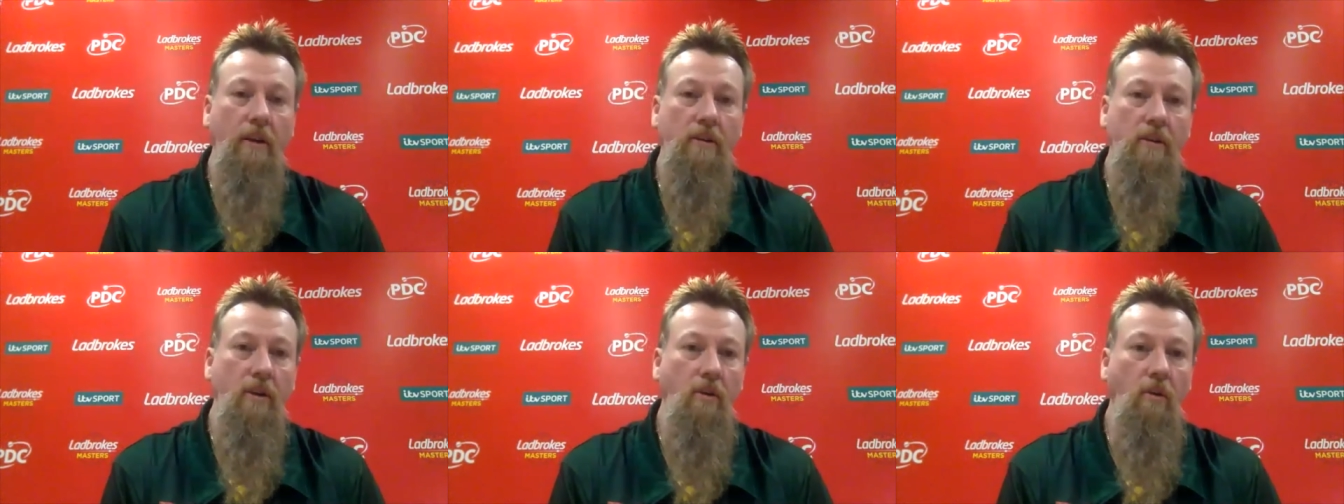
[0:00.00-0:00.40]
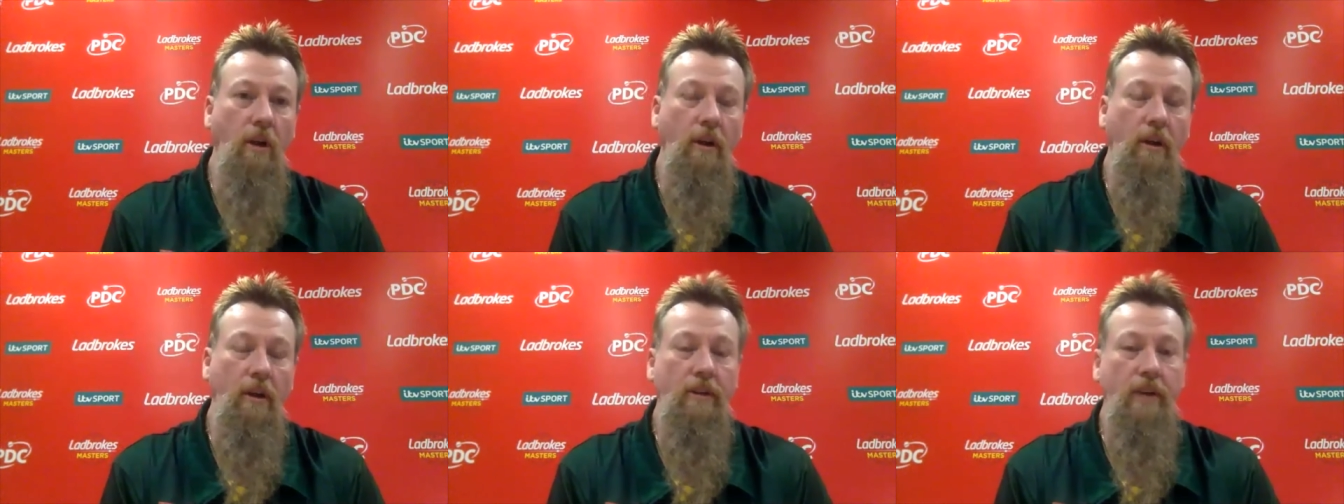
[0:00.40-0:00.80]
I still
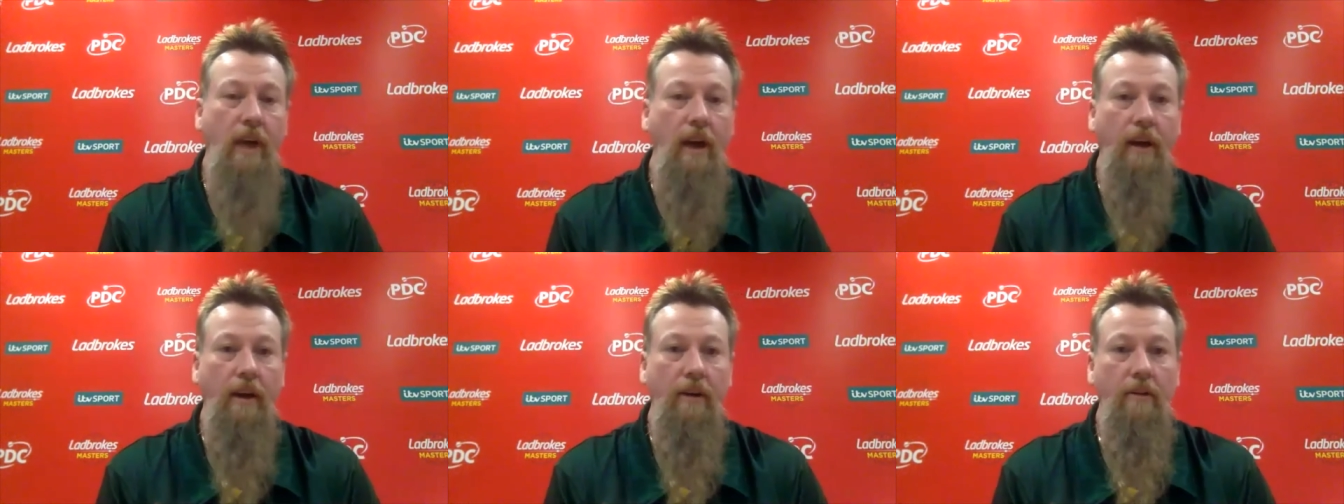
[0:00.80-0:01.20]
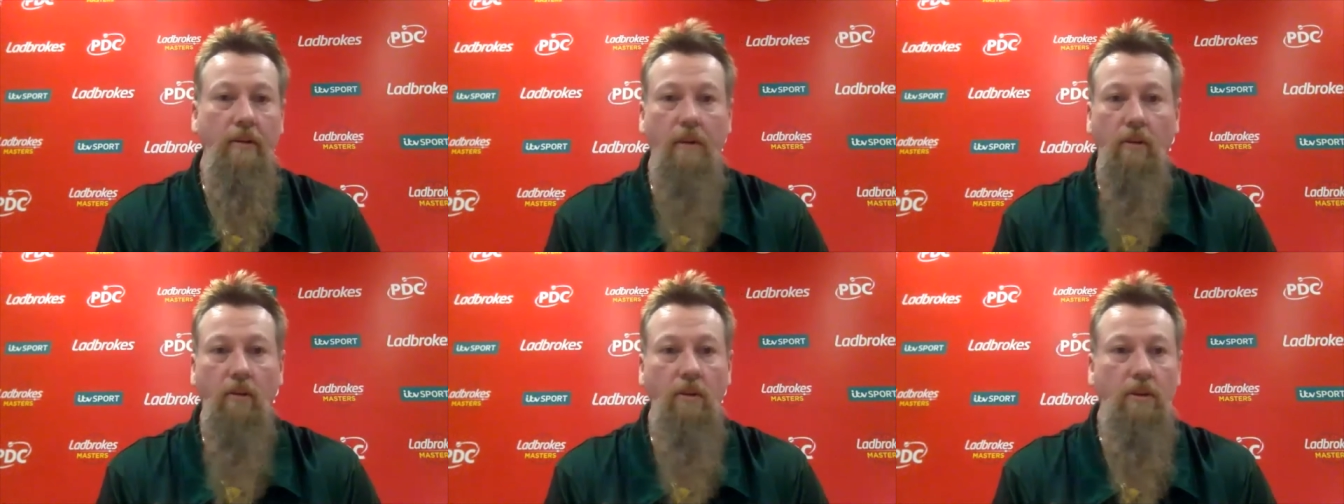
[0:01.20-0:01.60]
work this hard
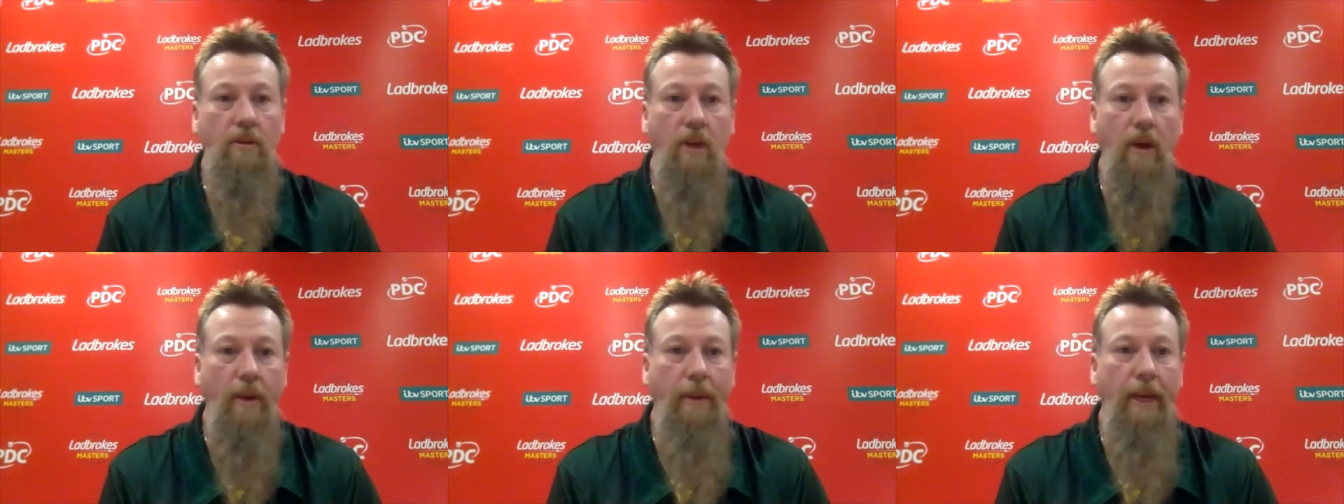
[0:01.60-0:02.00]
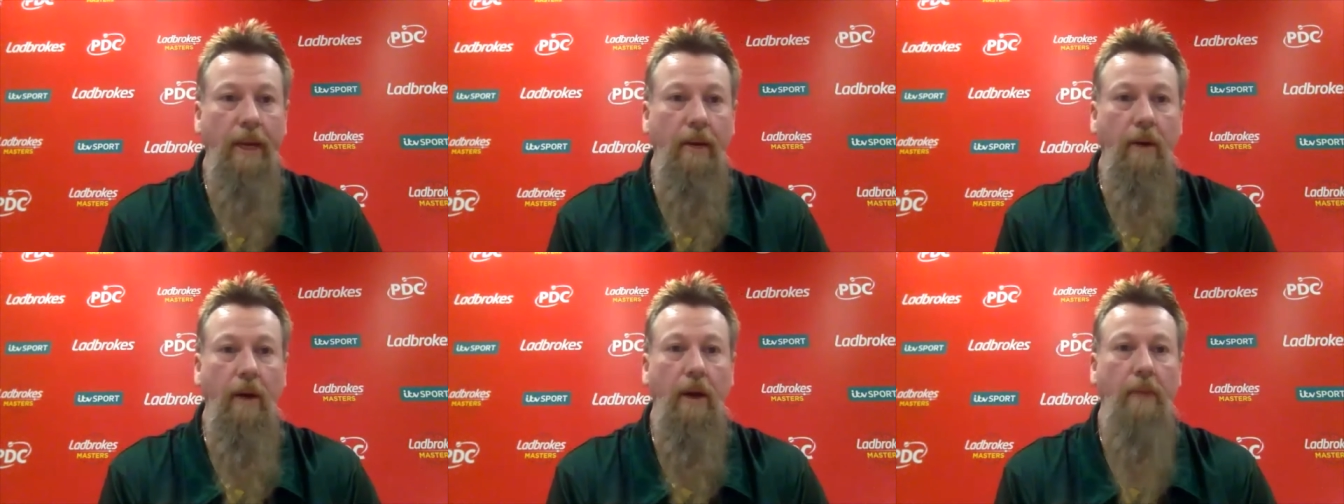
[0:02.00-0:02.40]
all the time
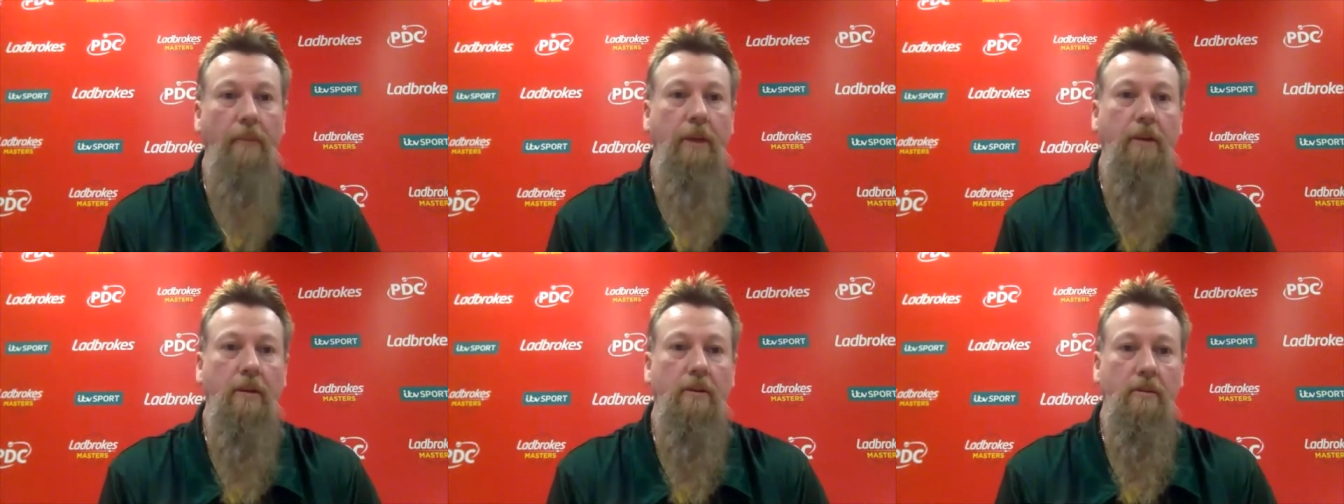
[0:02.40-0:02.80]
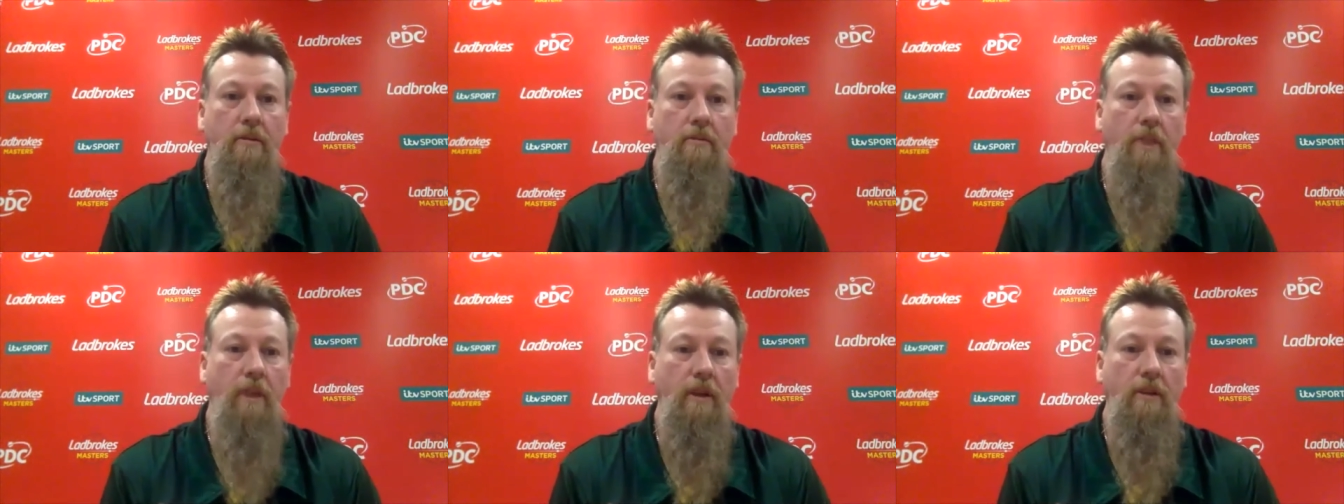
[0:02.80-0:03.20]
anyway because
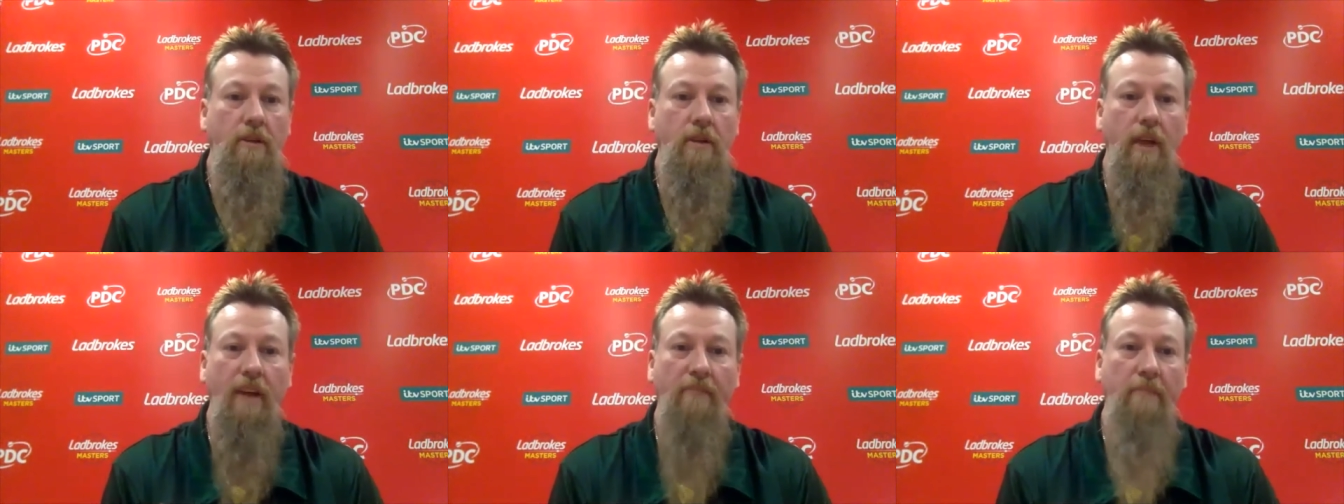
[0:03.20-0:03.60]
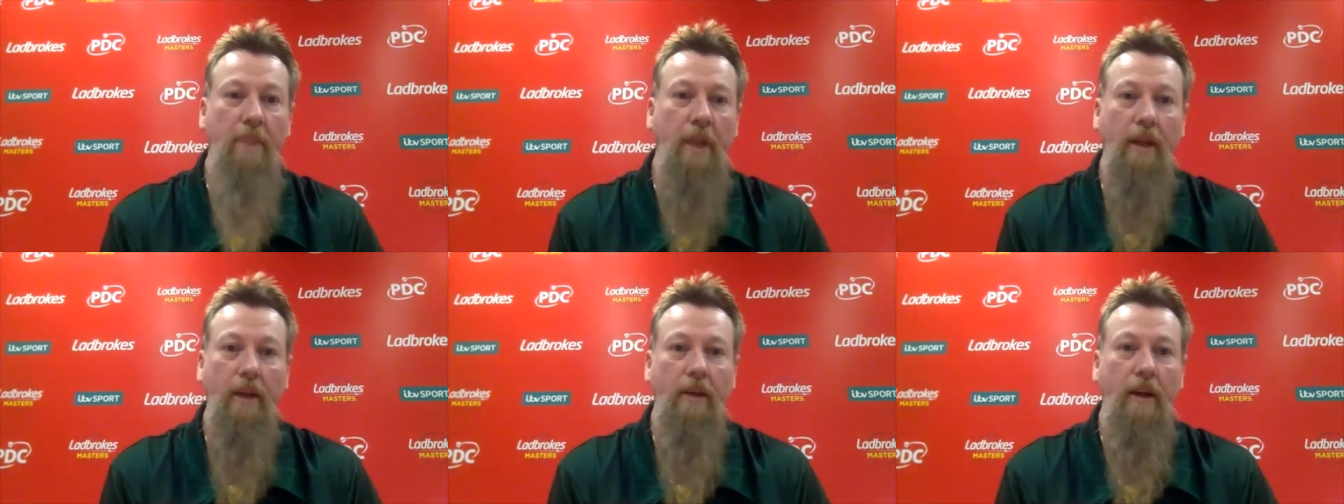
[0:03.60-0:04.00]
I just love
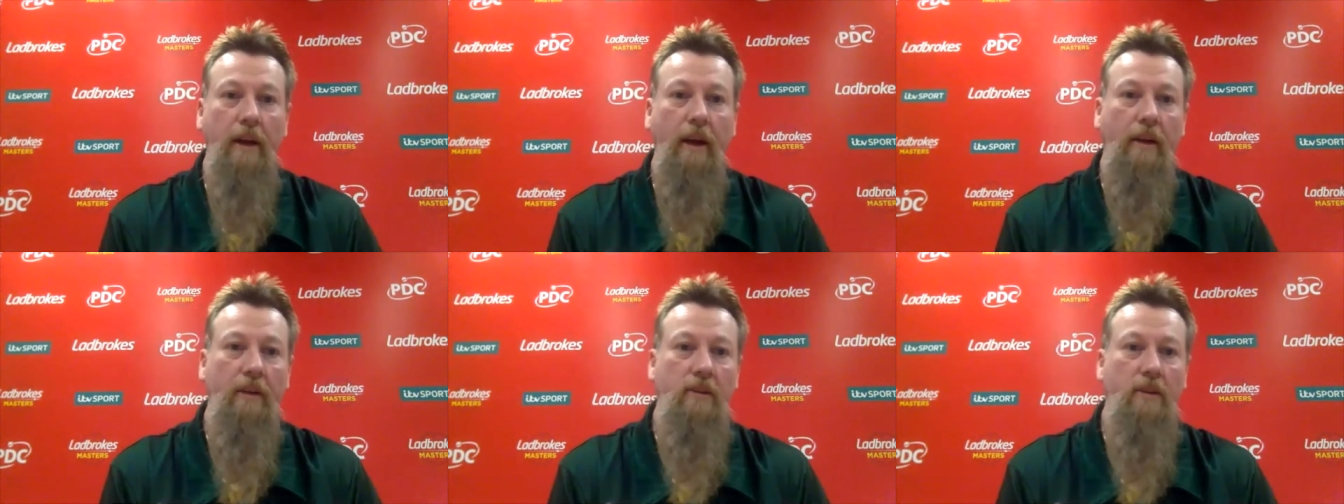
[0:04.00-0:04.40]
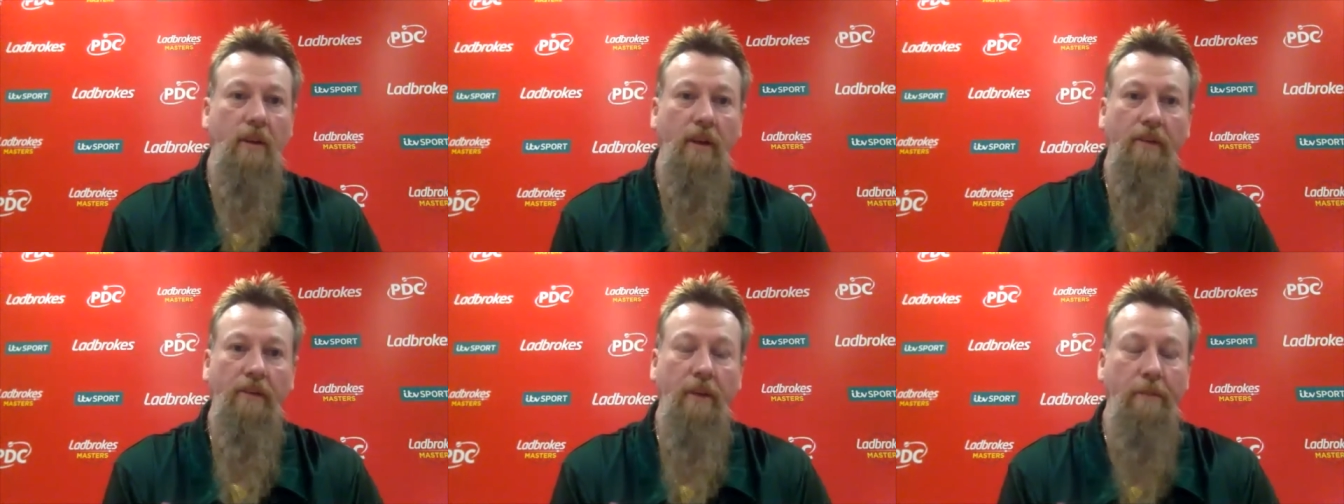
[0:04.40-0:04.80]
playing darts. I
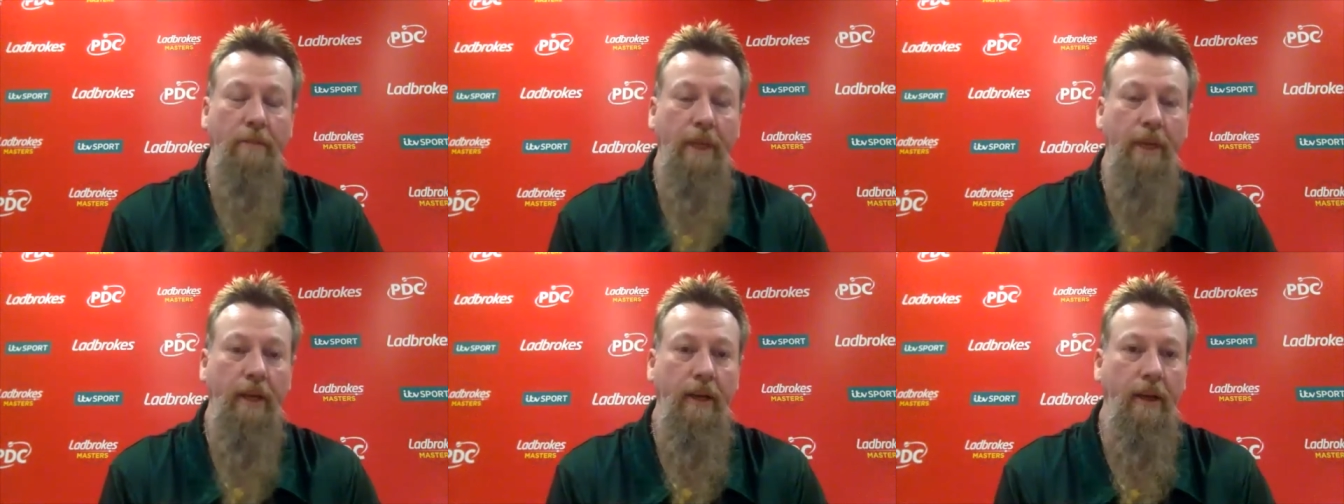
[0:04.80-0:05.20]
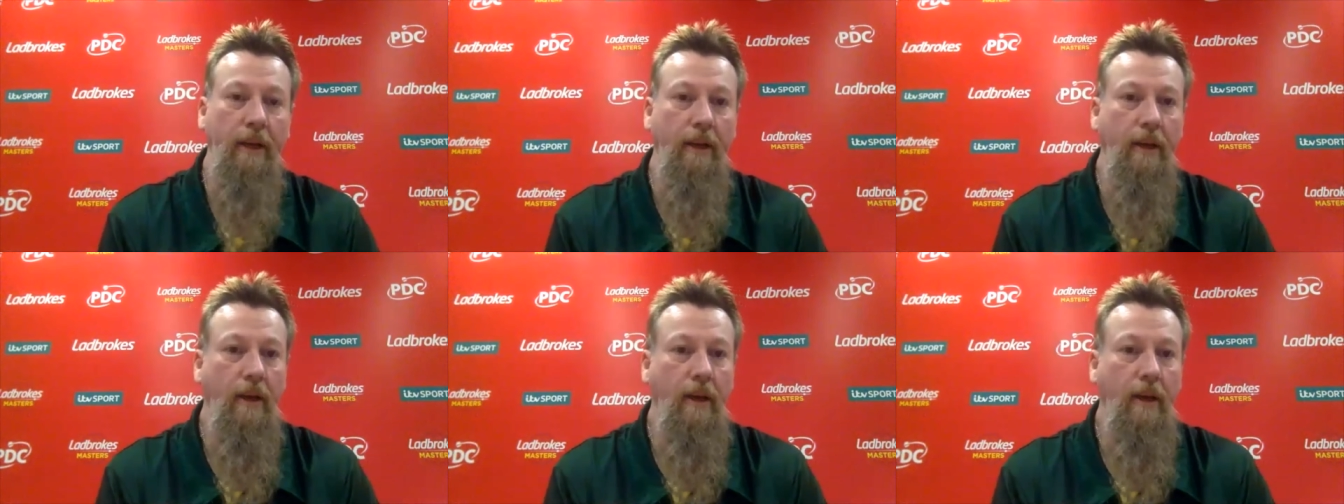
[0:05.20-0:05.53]
love competing.